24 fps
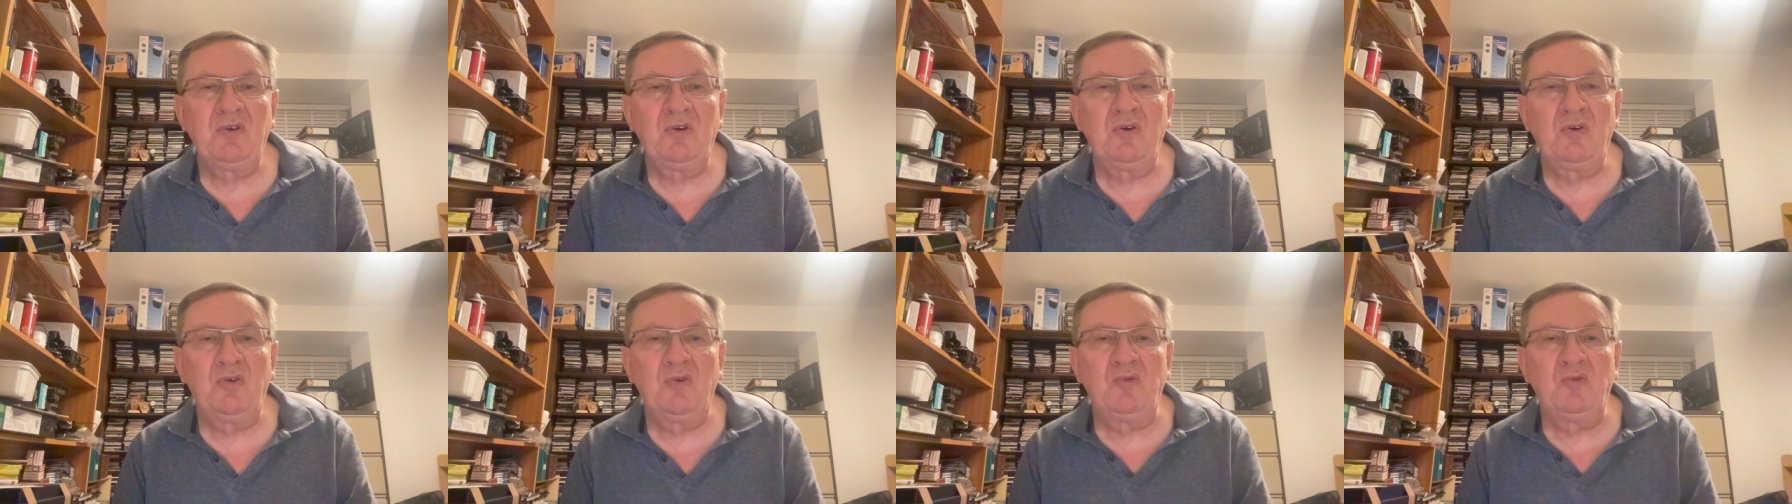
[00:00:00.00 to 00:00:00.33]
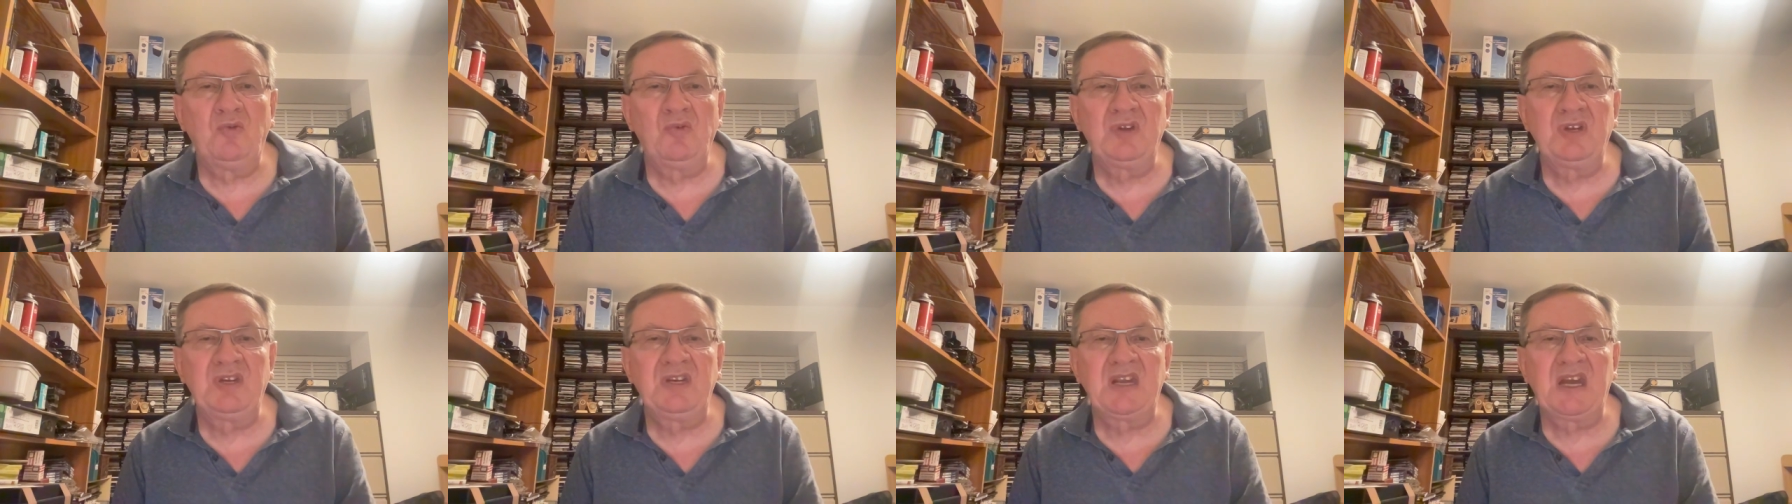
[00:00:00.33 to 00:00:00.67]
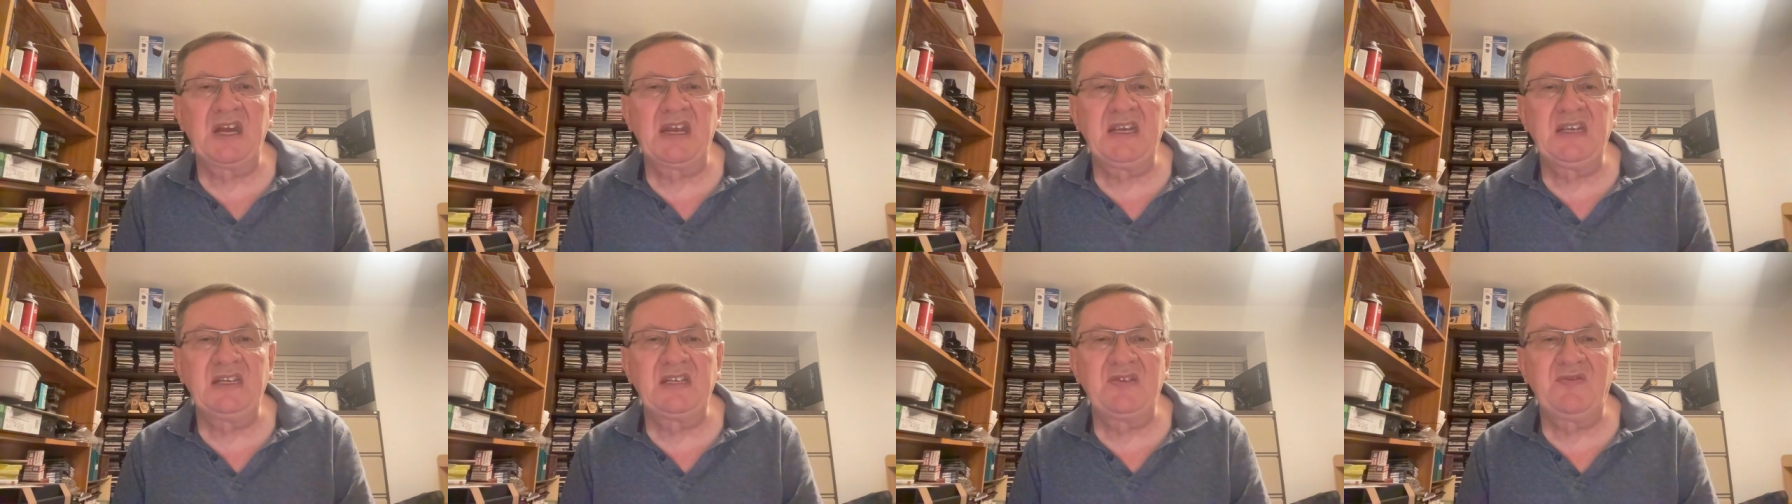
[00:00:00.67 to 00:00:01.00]
all the
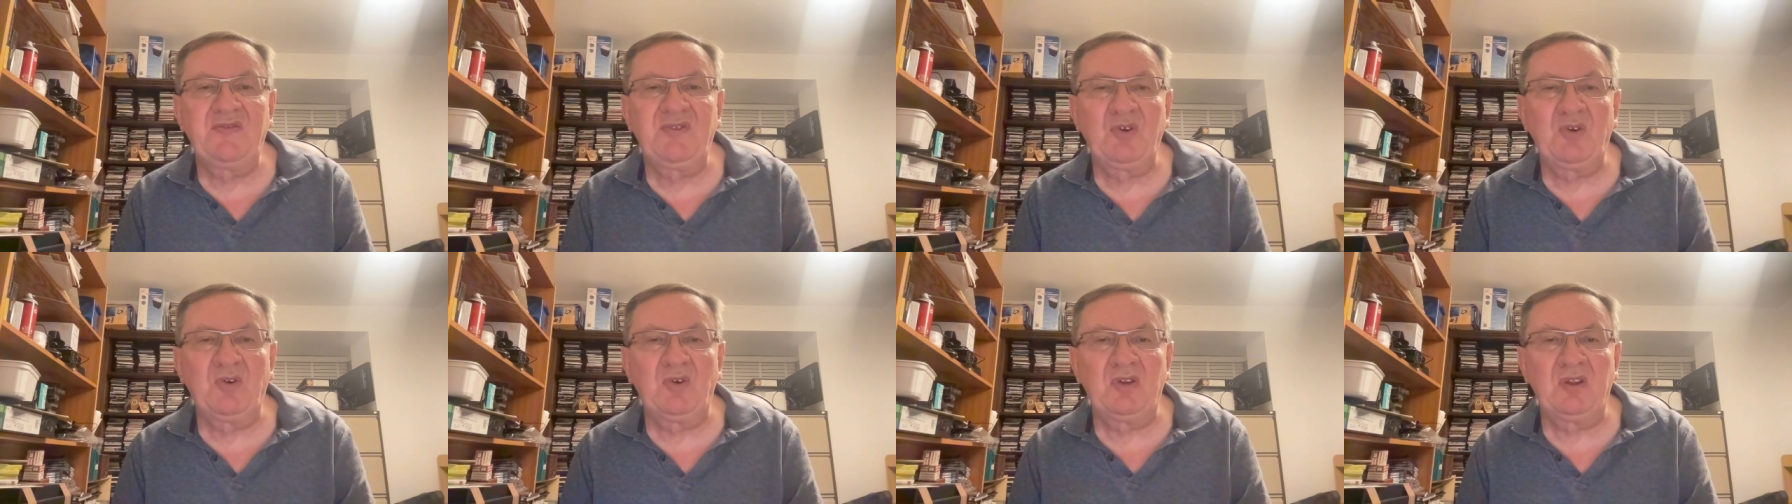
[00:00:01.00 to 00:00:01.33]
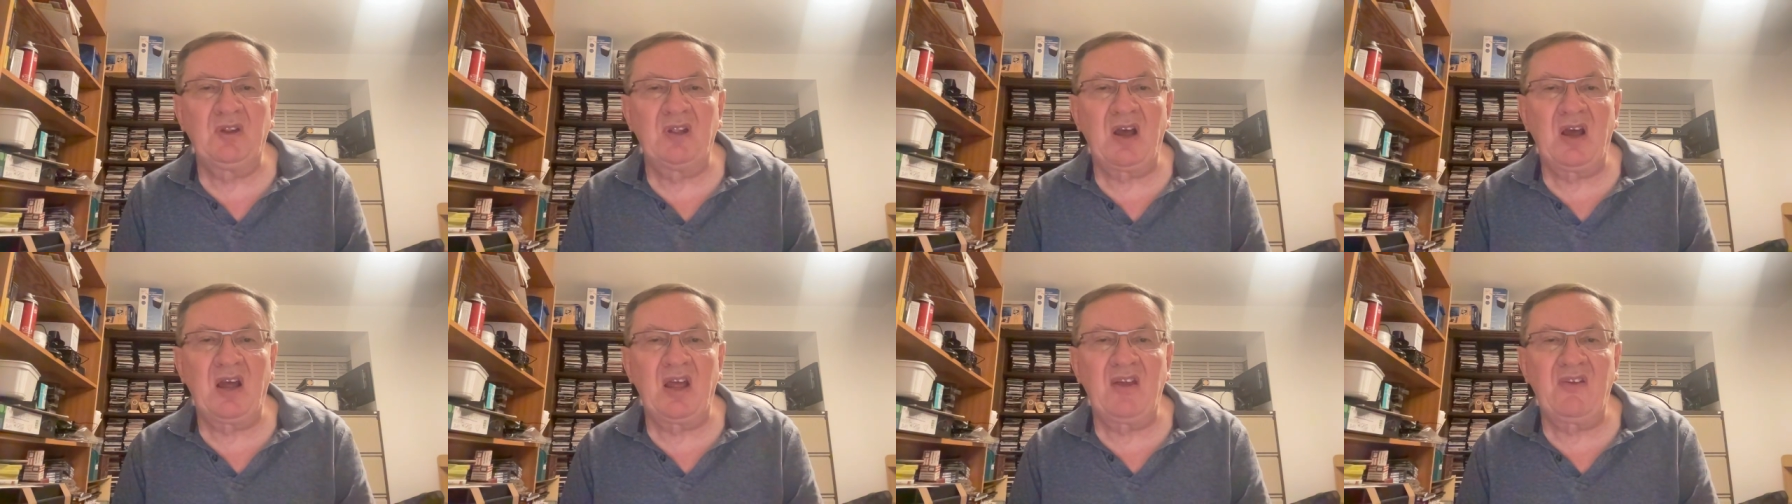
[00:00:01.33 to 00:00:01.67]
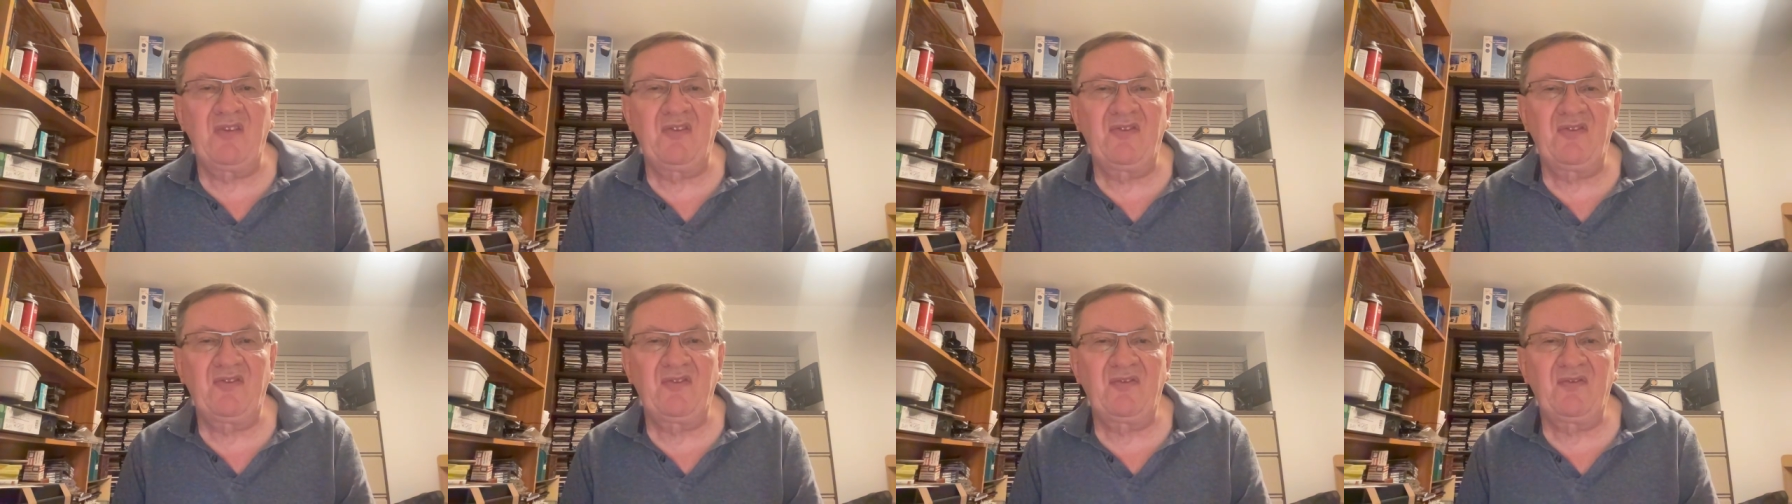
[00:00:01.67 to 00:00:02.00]
days of your
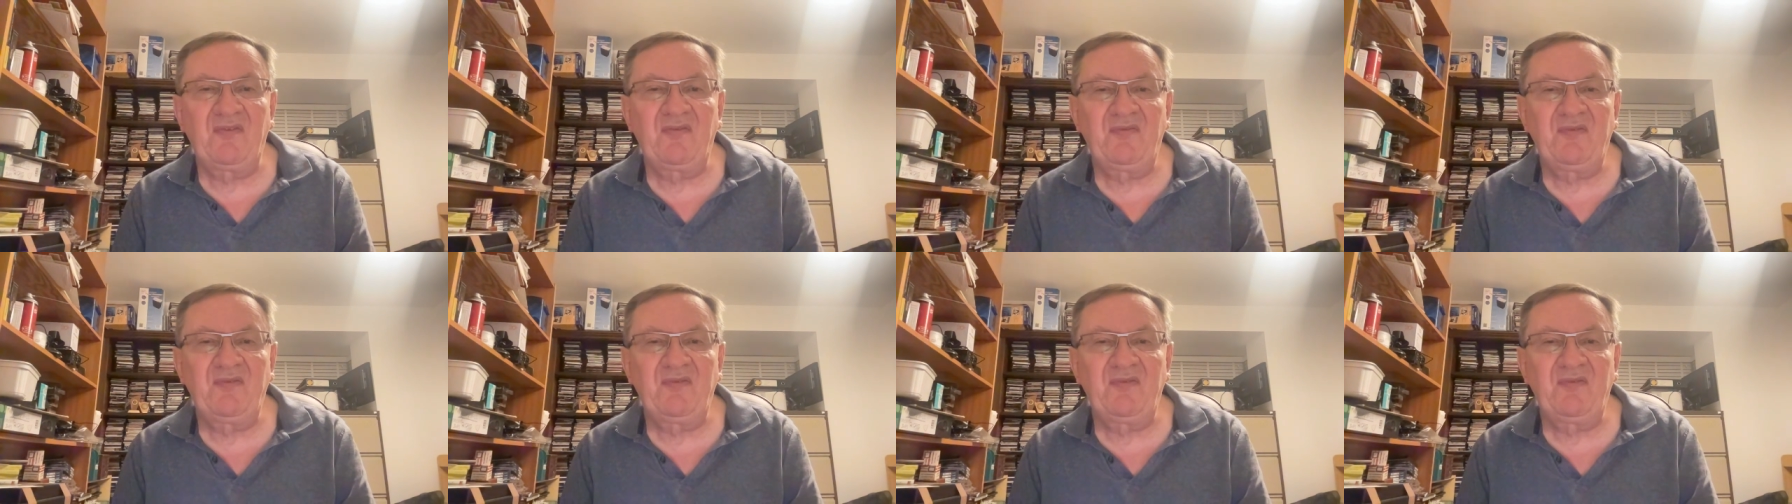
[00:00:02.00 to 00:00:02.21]
life.